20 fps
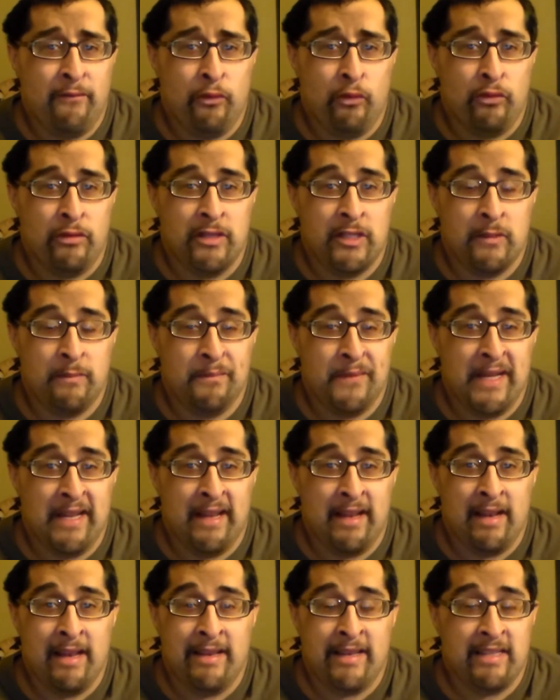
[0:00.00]
food
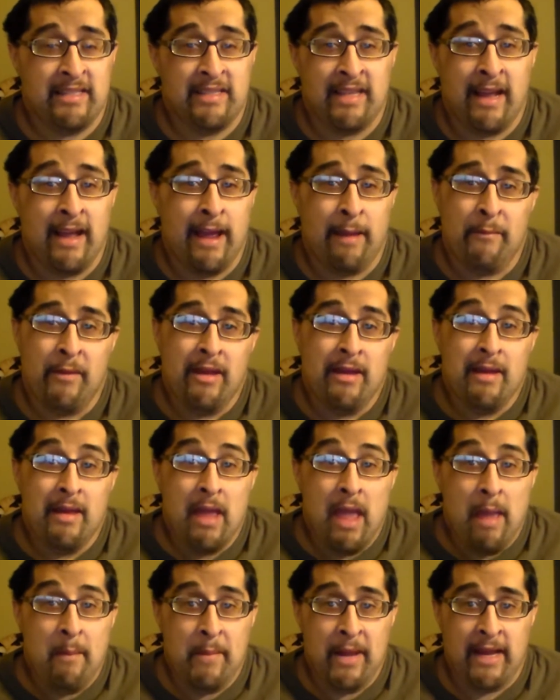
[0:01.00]
spit in this time
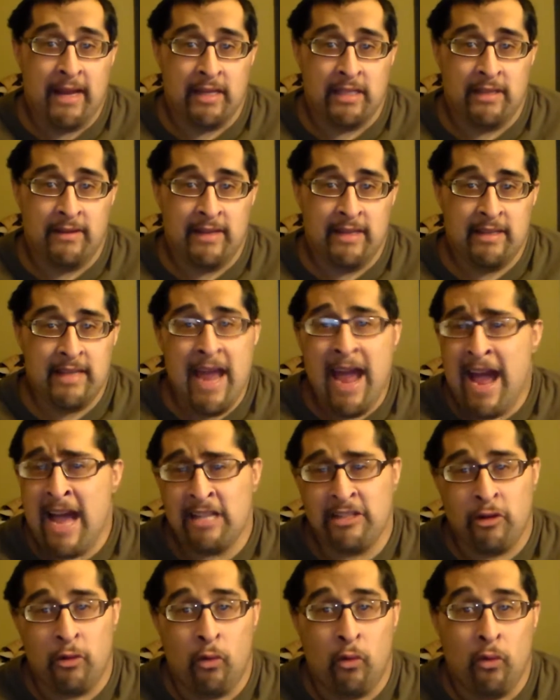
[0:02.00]
because of this
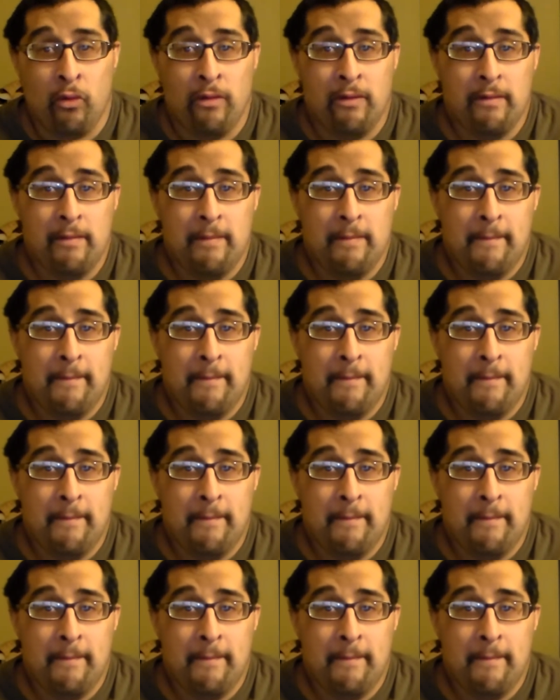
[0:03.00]
asshole.